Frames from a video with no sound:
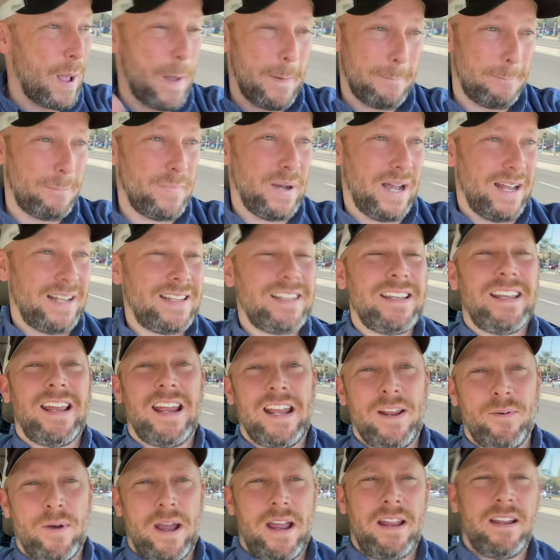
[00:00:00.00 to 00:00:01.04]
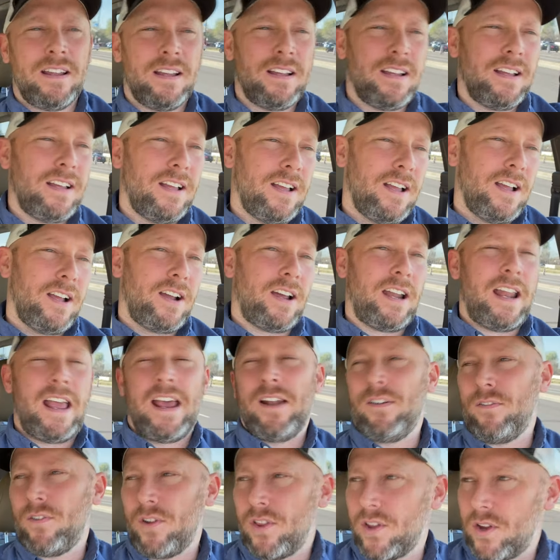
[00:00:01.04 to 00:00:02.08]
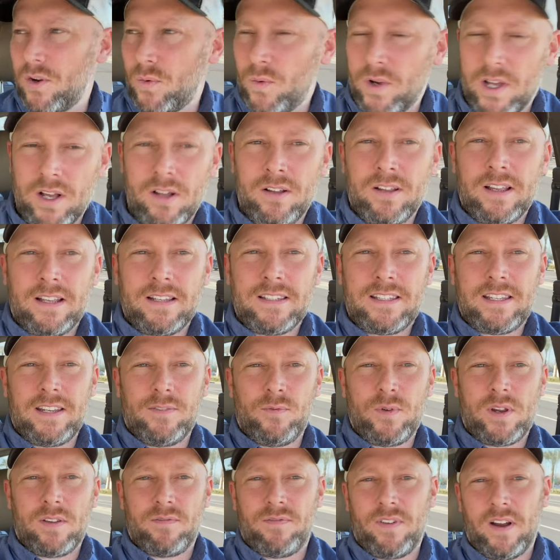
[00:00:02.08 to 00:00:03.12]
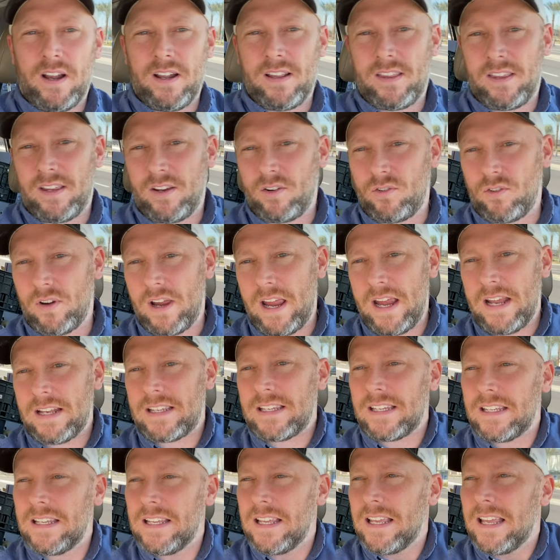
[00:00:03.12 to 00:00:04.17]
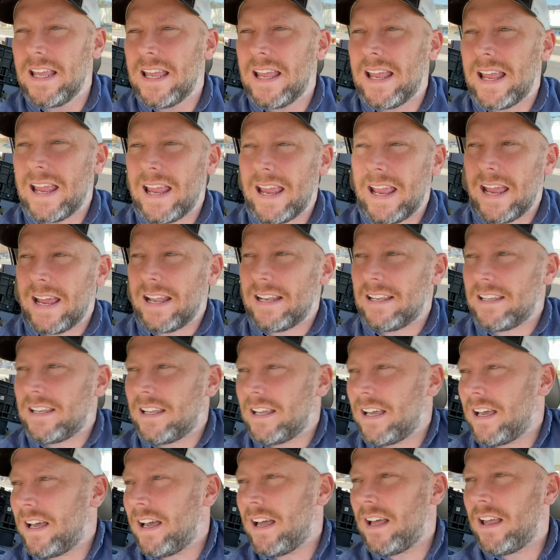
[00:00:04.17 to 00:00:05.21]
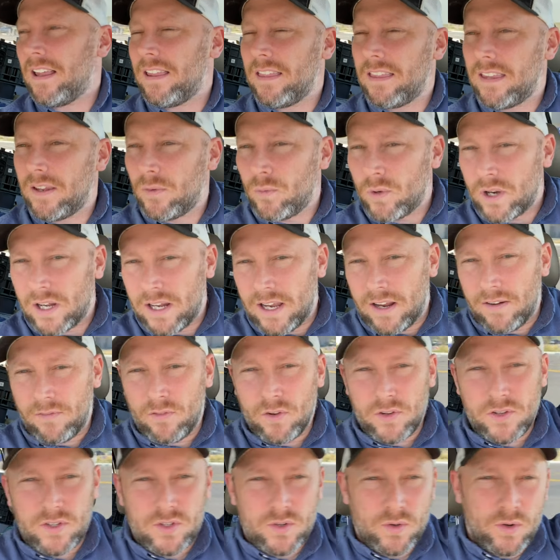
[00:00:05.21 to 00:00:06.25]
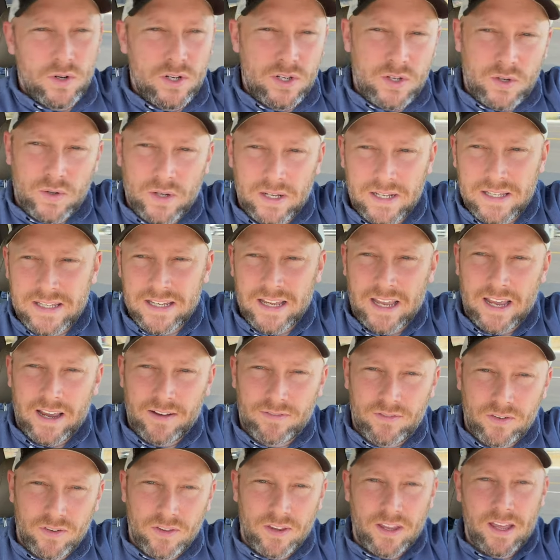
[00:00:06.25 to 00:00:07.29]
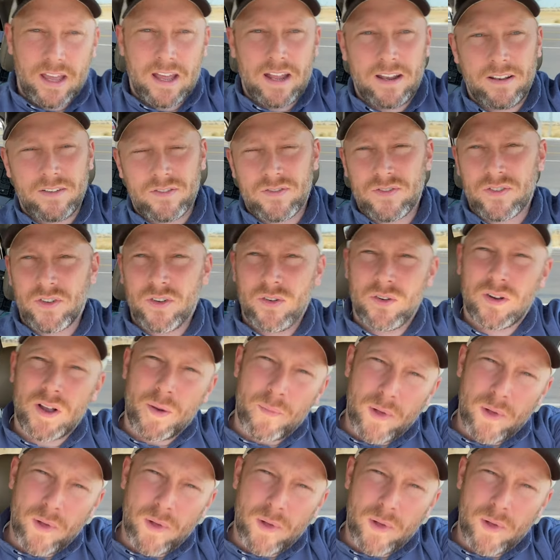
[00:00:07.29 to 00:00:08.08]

But anyway, we're going to head over to the Goodwill and see if we can find anything great. And then we're going to head over to the storage unit after that. So come